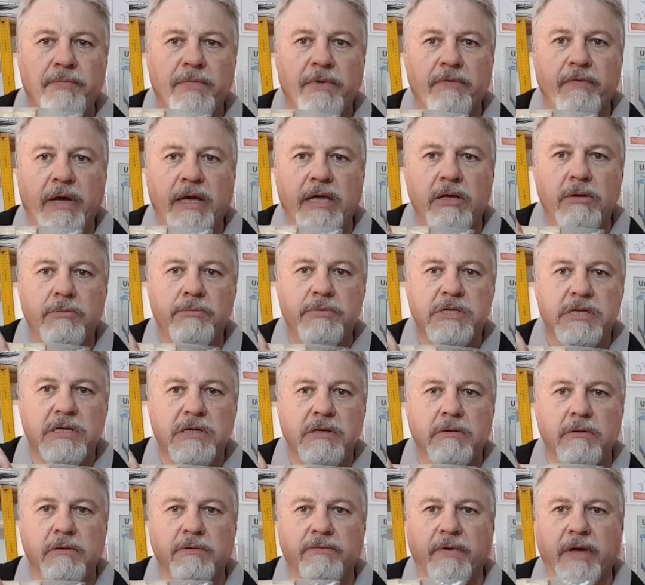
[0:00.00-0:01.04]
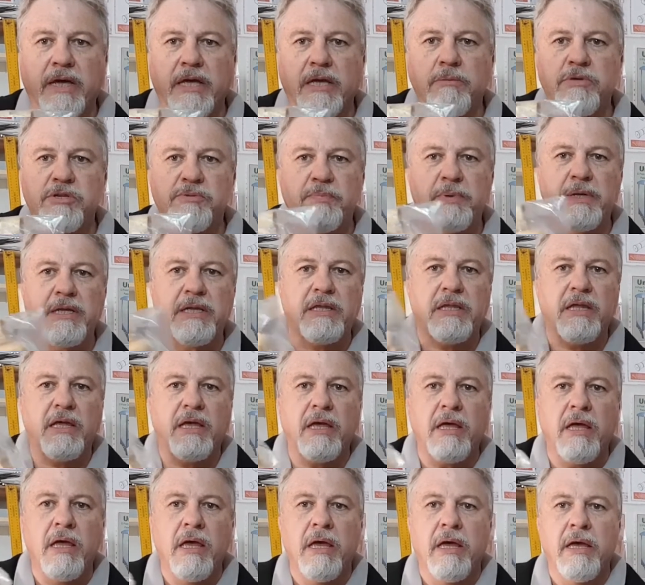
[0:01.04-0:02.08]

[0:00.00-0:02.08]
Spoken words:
vacuum sealed, vacuum split there